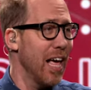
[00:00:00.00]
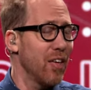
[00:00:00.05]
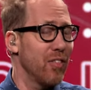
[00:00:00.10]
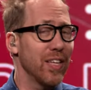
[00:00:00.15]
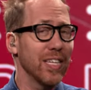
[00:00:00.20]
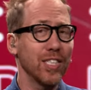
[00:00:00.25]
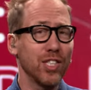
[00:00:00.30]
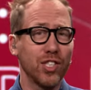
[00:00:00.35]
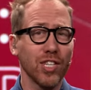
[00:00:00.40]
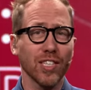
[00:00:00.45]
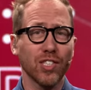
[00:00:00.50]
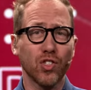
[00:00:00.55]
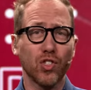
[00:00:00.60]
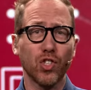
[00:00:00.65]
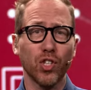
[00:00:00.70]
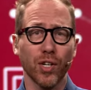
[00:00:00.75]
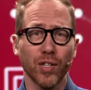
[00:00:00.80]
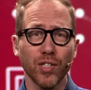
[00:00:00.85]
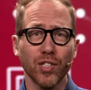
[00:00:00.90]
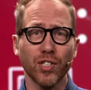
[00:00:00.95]
than just
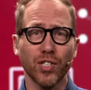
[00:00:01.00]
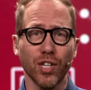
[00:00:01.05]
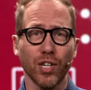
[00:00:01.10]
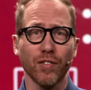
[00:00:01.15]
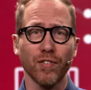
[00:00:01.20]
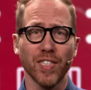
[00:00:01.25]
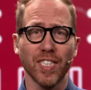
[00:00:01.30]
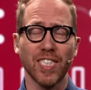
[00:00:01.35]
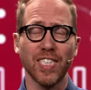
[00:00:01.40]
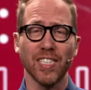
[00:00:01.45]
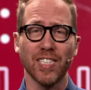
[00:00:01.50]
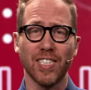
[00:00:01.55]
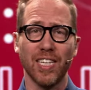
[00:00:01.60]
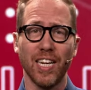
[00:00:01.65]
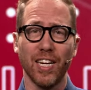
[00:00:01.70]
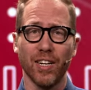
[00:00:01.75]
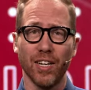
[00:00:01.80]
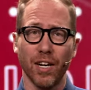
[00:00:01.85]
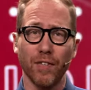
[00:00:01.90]
church services here.